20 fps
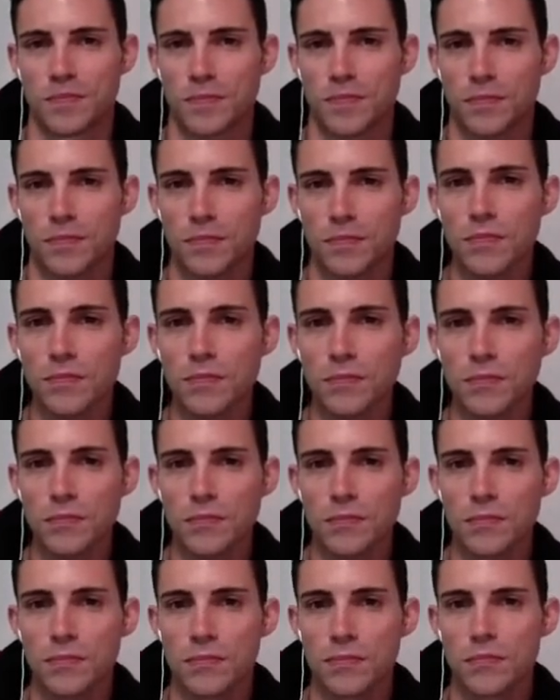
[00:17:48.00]

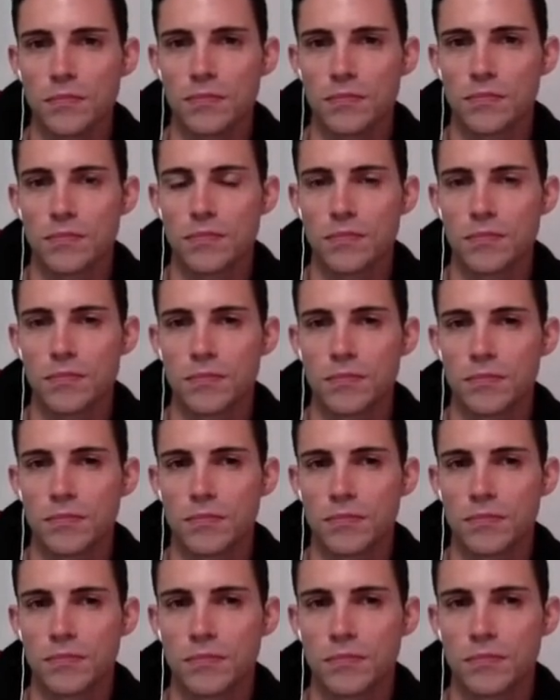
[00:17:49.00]

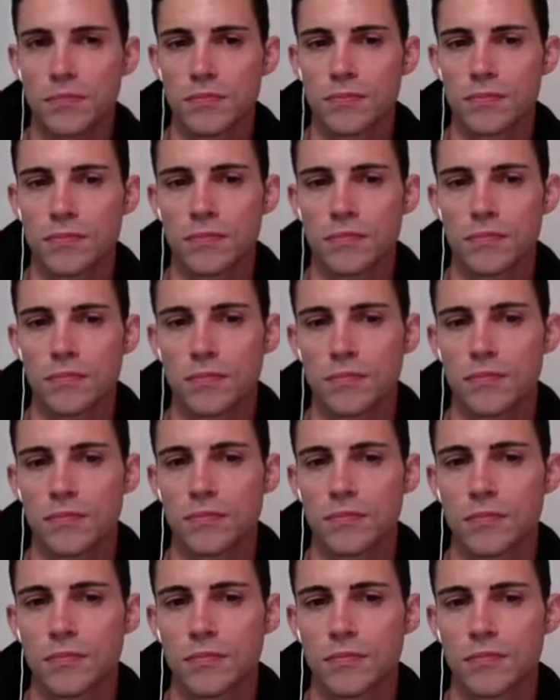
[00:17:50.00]

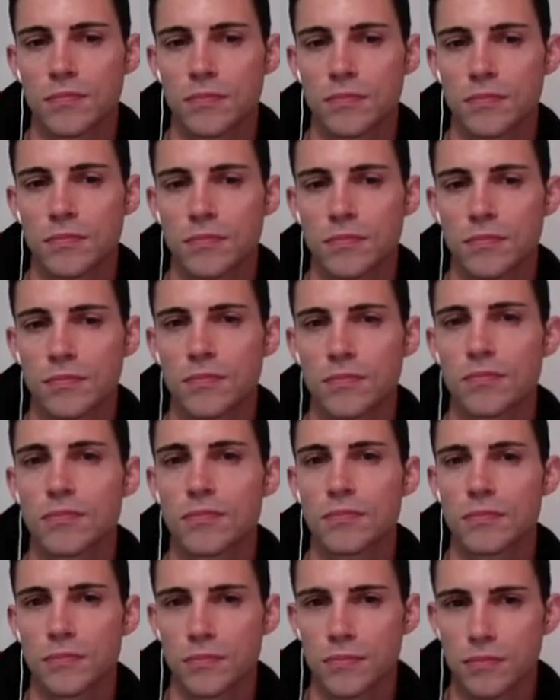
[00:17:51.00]

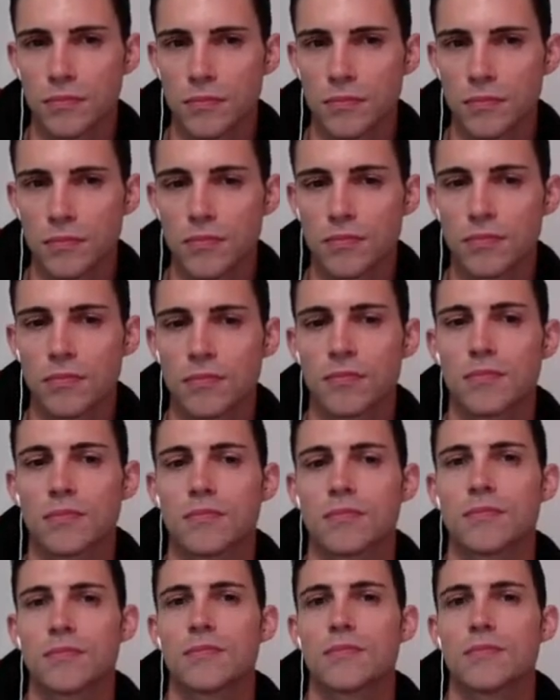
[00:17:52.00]

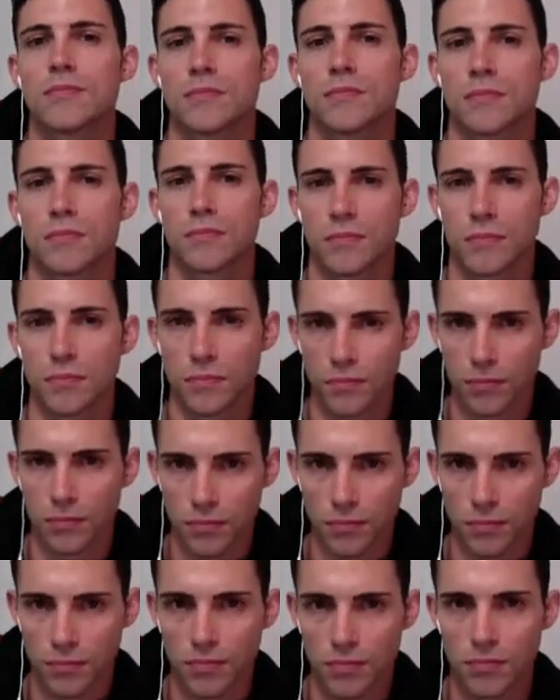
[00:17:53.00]

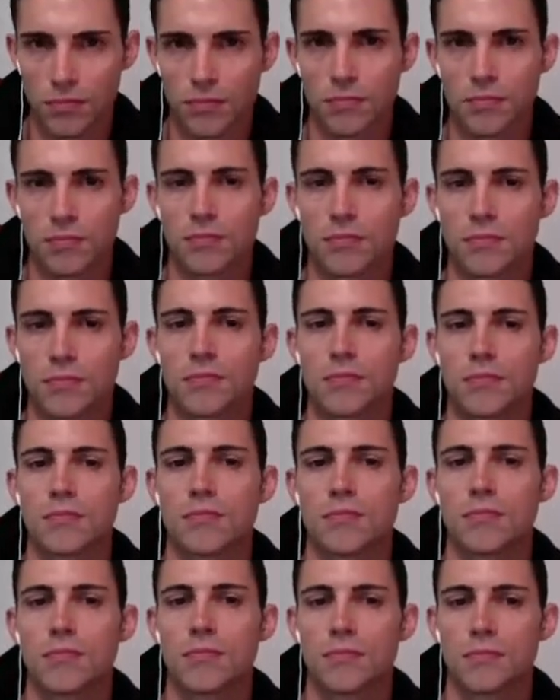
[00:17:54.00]

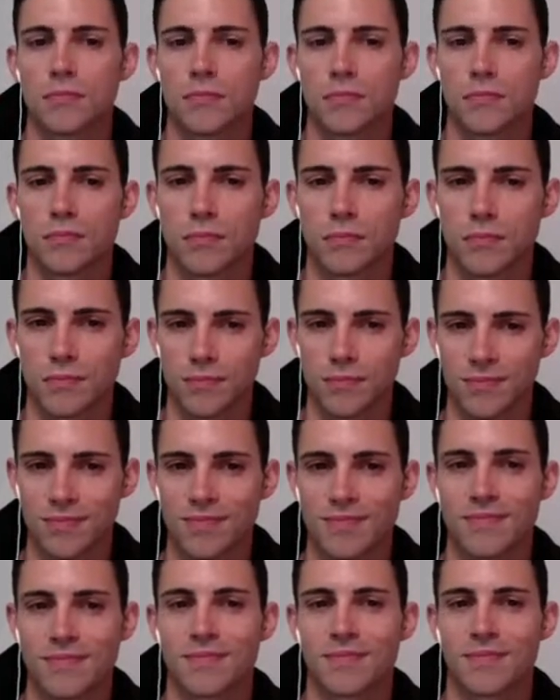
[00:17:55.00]
[no speech]